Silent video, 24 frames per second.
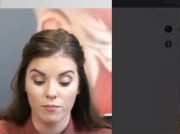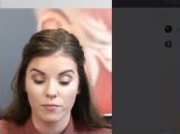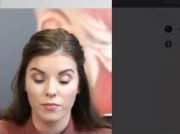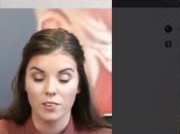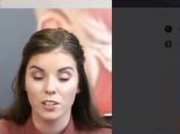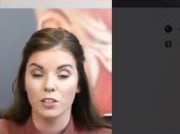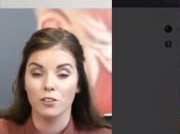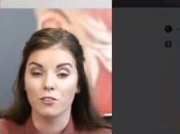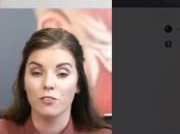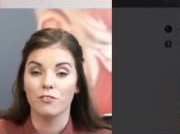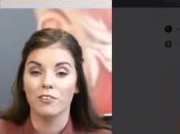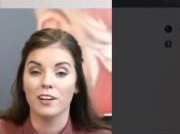
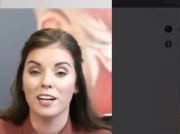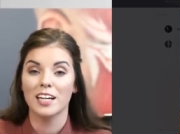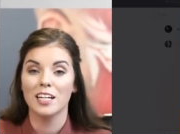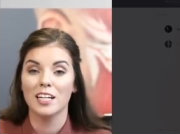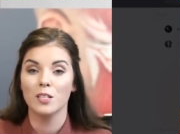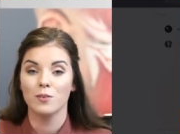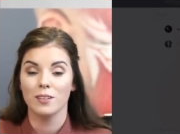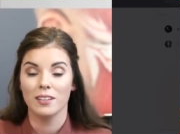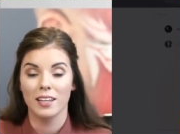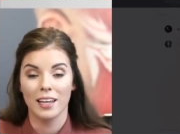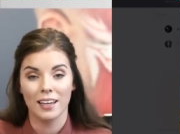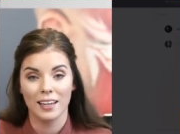Your friend
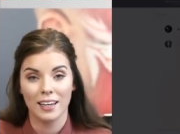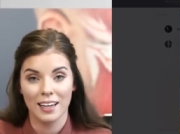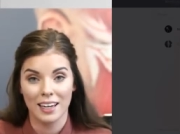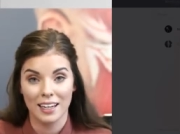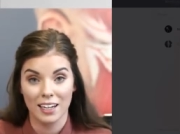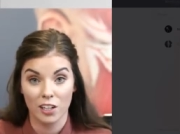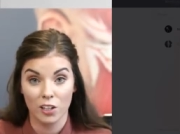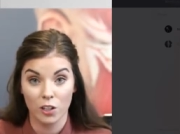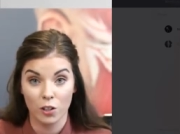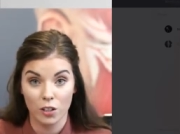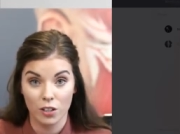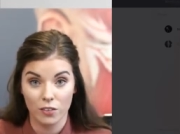will then get a
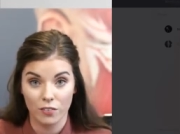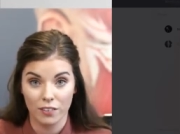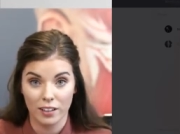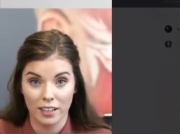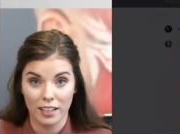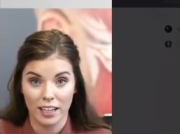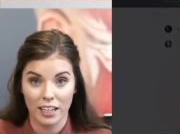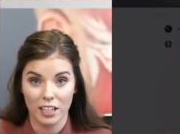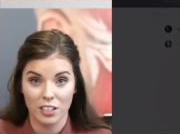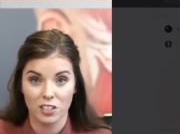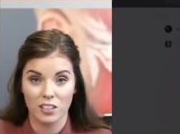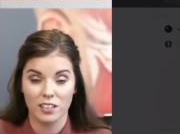
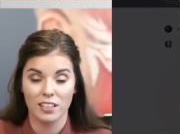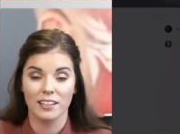notification